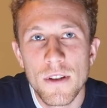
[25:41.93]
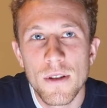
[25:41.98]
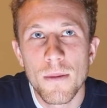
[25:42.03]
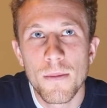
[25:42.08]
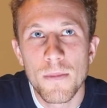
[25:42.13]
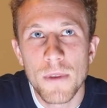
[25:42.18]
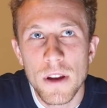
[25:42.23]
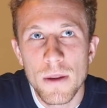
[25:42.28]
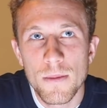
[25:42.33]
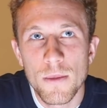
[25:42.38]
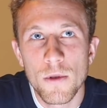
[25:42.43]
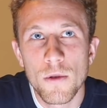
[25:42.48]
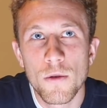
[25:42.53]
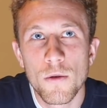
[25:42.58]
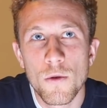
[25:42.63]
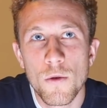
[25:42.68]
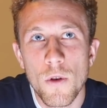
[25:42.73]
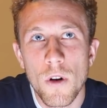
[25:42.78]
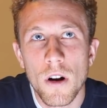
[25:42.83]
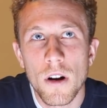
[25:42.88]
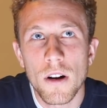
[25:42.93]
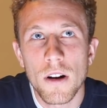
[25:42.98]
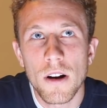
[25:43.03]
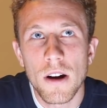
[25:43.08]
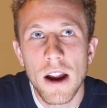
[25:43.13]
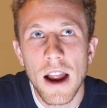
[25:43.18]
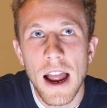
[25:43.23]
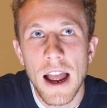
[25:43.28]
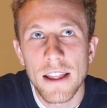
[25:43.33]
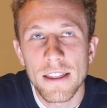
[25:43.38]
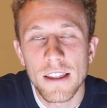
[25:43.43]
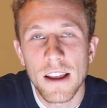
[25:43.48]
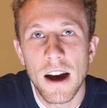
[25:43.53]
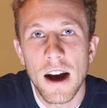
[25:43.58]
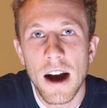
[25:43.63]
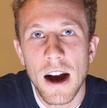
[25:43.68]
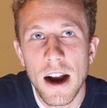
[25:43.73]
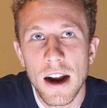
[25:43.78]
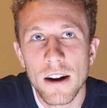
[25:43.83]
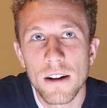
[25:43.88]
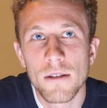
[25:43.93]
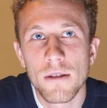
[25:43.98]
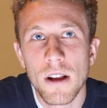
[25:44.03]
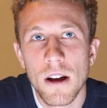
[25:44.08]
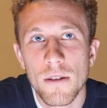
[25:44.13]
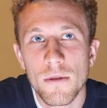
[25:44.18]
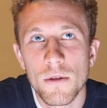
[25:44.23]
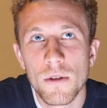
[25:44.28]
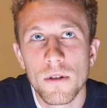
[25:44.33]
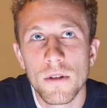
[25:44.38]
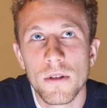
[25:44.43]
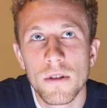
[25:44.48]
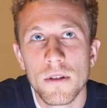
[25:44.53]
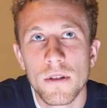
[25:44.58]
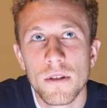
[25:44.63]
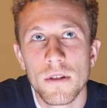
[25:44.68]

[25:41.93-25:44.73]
the people who are at the higher level